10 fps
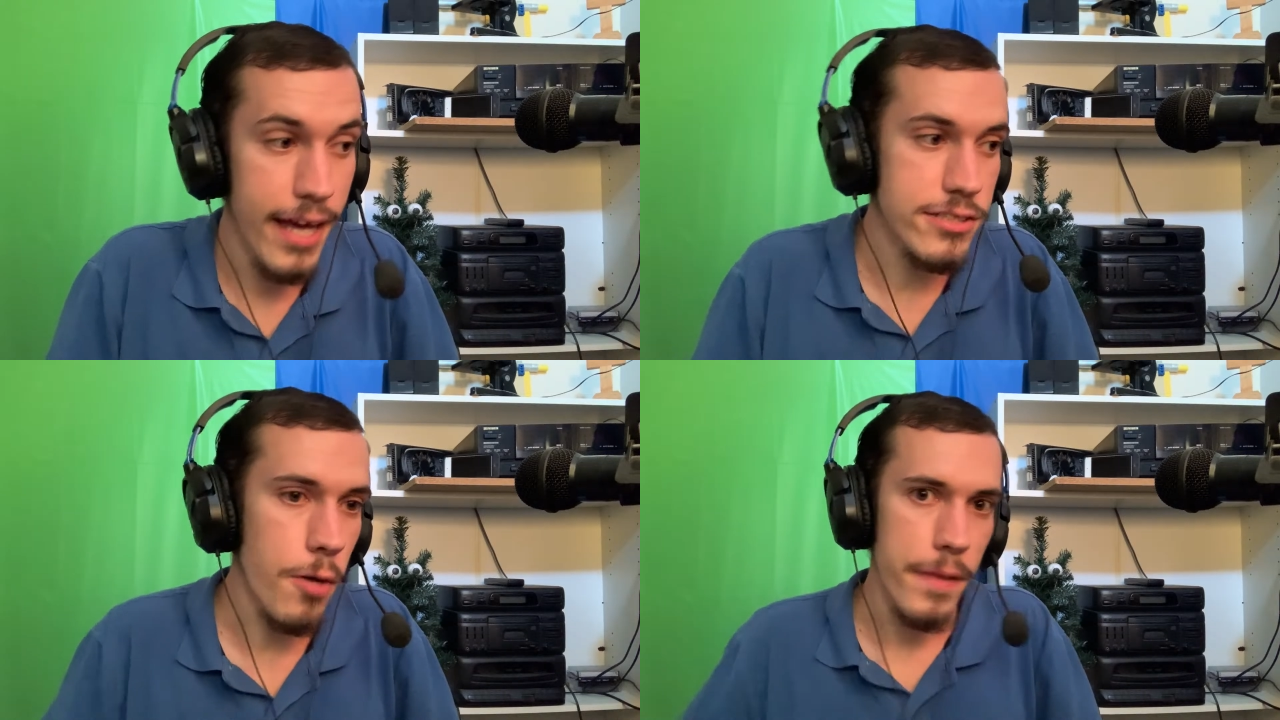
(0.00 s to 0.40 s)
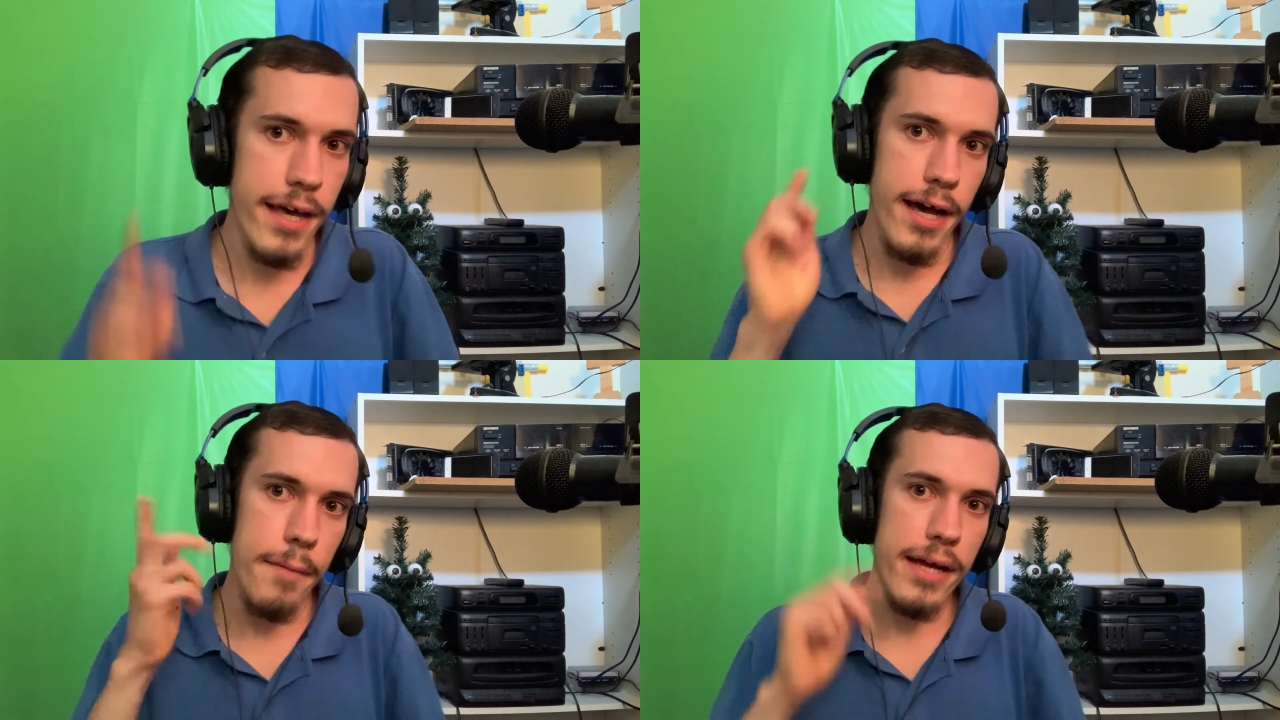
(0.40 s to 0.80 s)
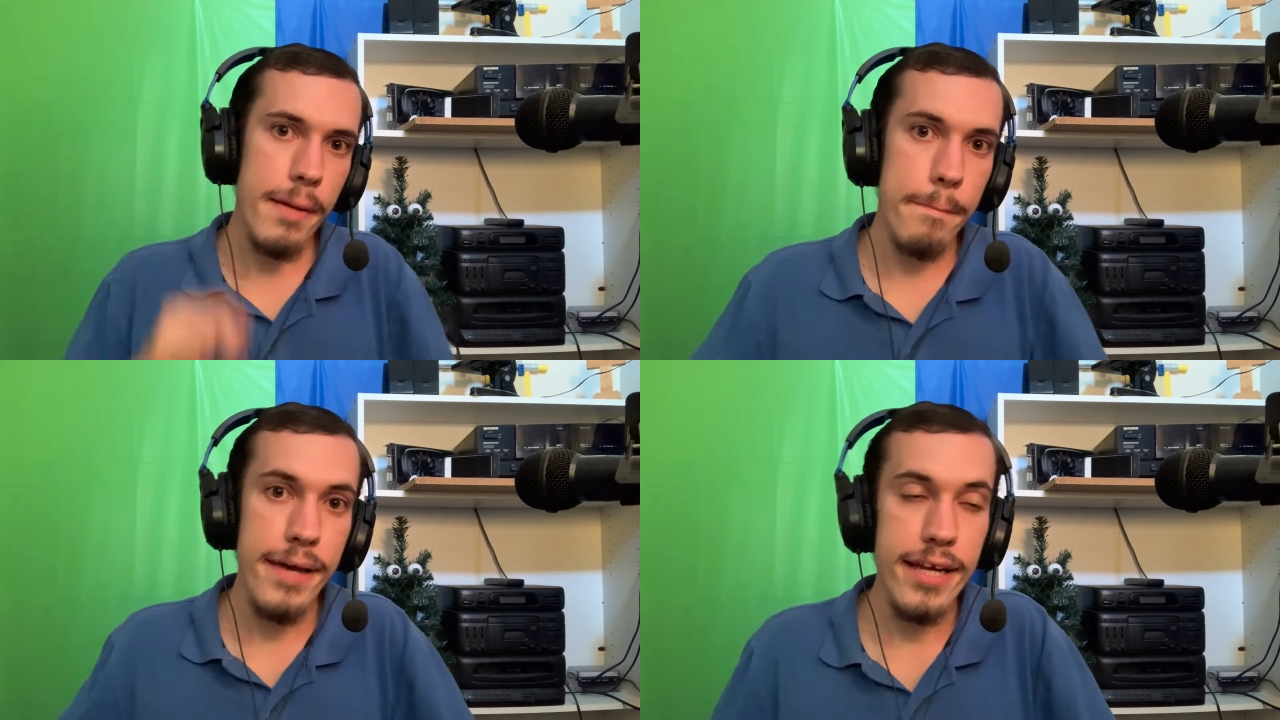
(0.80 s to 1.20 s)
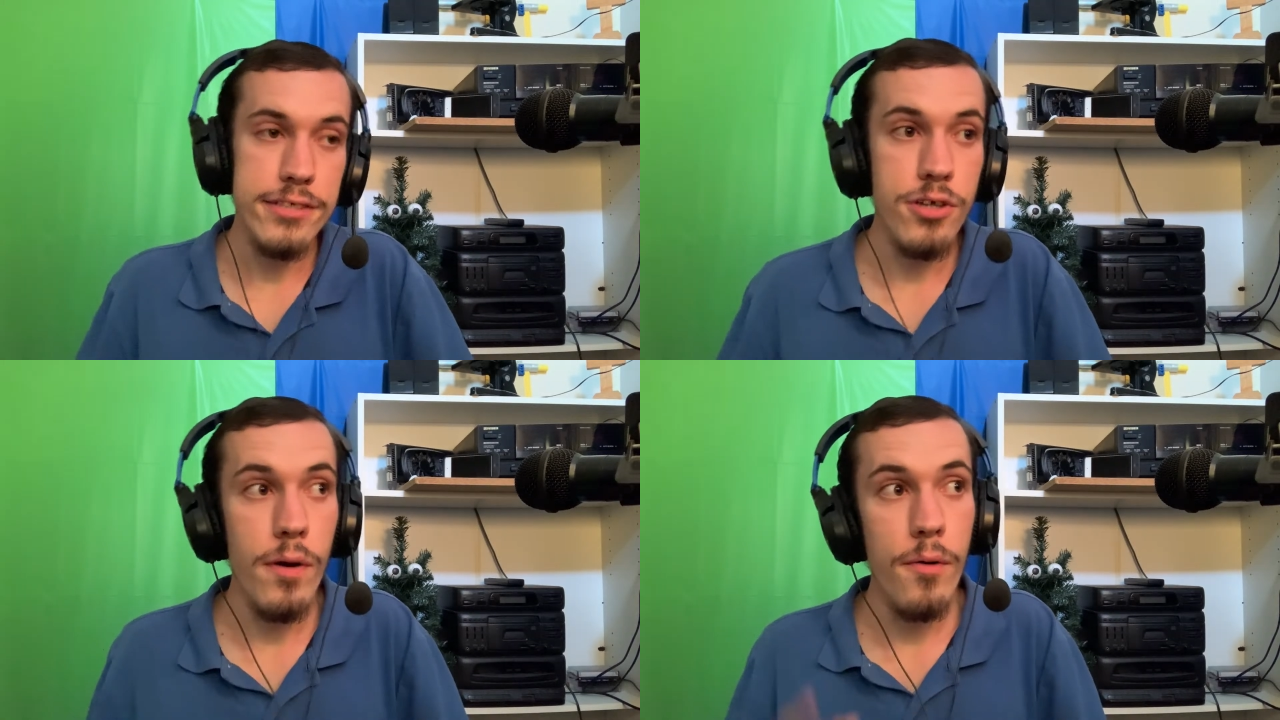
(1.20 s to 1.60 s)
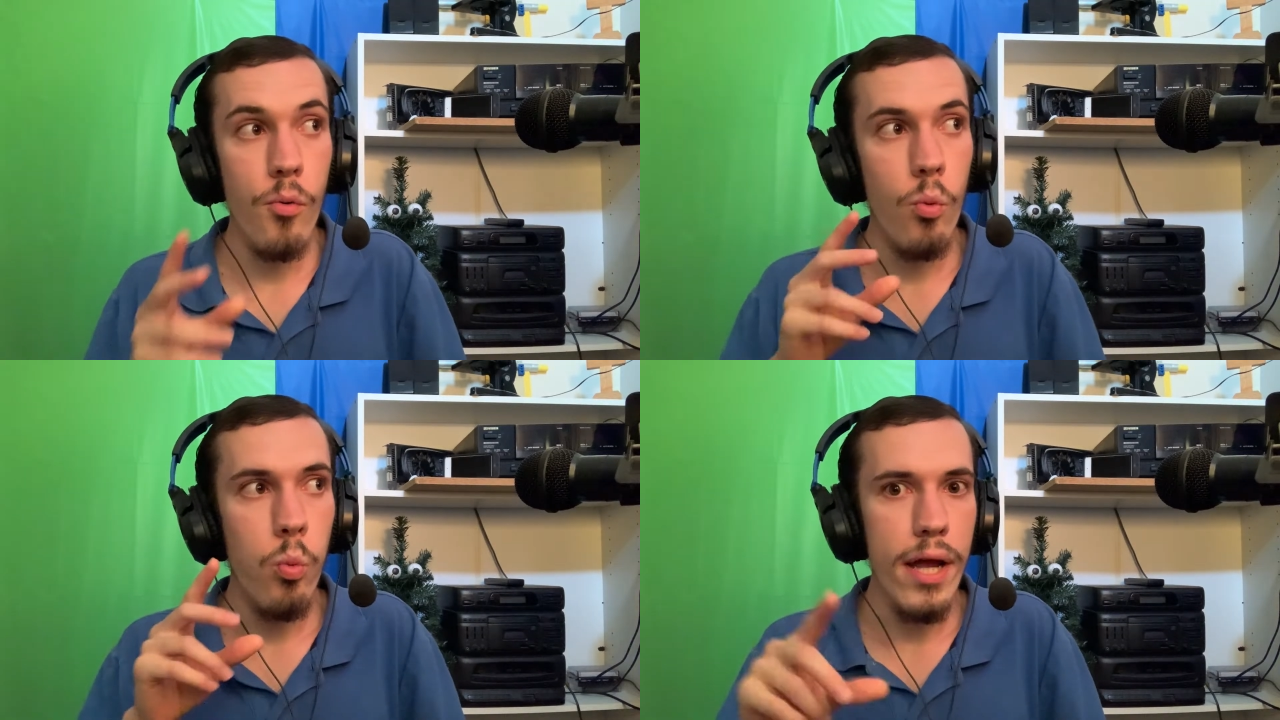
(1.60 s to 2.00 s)
So, a megabit, so
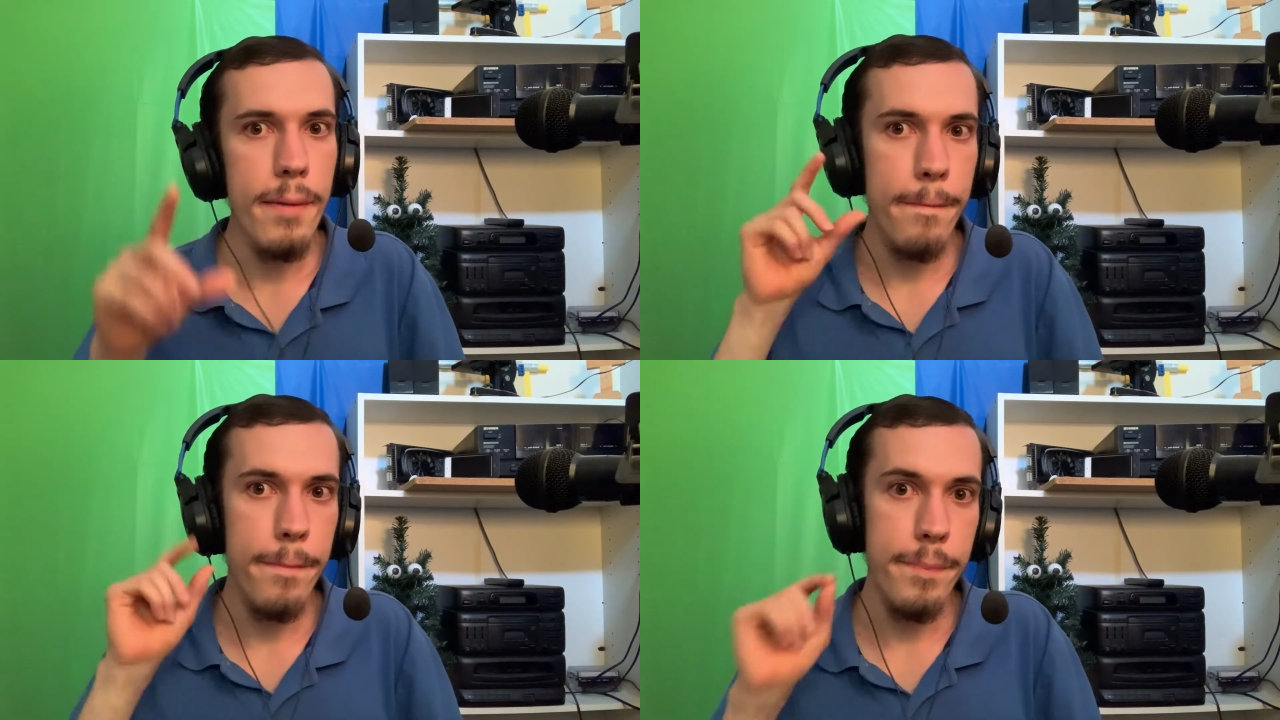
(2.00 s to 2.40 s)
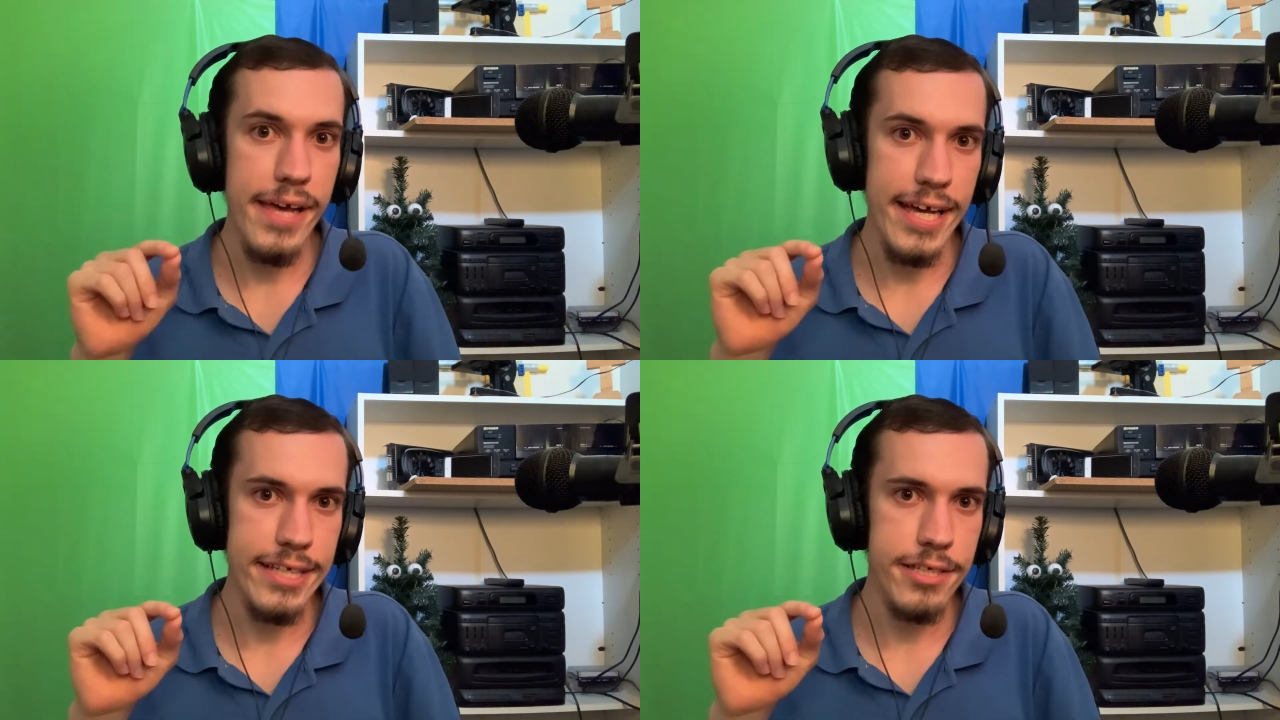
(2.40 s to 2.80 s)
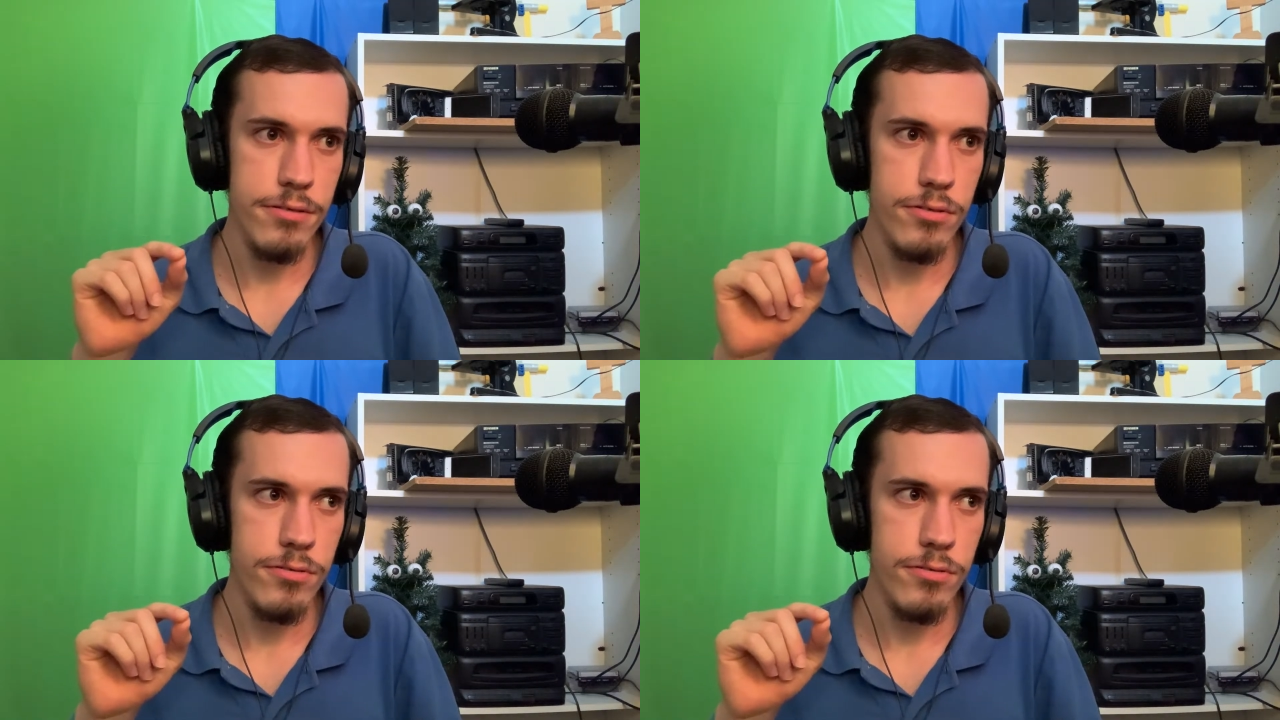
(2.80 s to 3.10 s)
1 bit,